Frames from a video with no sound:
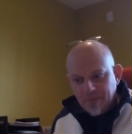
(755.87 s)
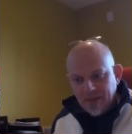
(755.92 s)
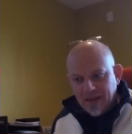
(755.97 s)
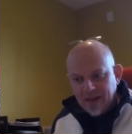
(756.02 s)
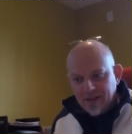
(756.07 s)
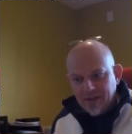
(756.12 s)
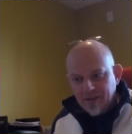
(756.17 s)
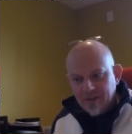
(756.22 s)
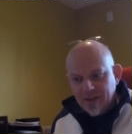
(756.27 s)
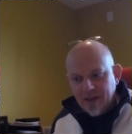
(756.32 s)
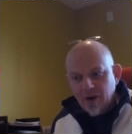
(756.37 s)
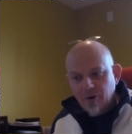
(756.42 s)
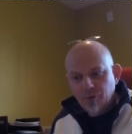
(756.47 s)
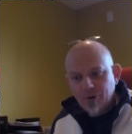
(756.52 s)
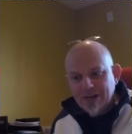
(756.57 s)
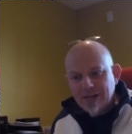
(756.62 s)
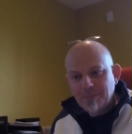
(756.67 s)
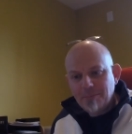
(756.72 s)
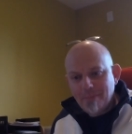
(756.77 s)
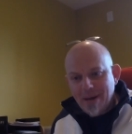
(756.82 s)
And they're
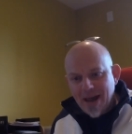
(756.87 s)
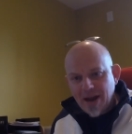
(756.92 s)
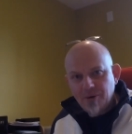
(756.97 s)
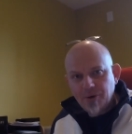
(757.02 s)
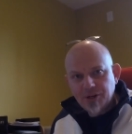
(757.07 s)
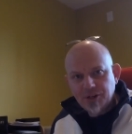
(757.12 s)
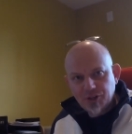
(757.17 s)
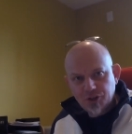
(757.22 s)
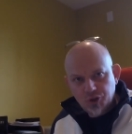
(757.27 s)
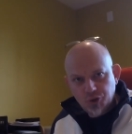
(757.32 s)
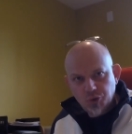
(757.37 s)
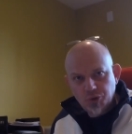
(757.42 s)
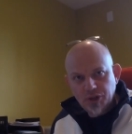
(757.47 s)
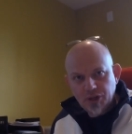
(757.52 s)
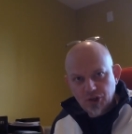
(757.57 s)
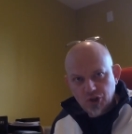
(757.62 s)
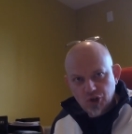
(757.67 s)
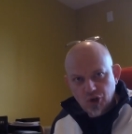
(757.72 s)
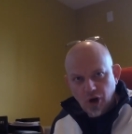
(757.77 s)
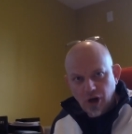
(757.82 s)
really married to
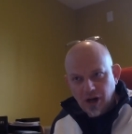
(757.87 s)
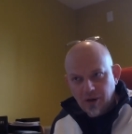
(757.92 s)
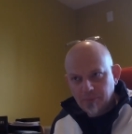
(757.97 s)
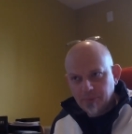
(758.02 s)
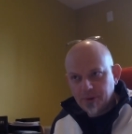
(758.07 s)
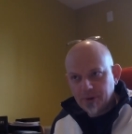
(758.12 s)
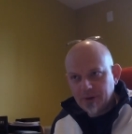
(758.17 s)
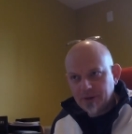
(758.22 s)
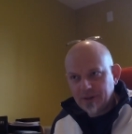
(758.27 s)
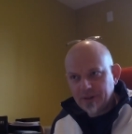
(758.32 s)
their job.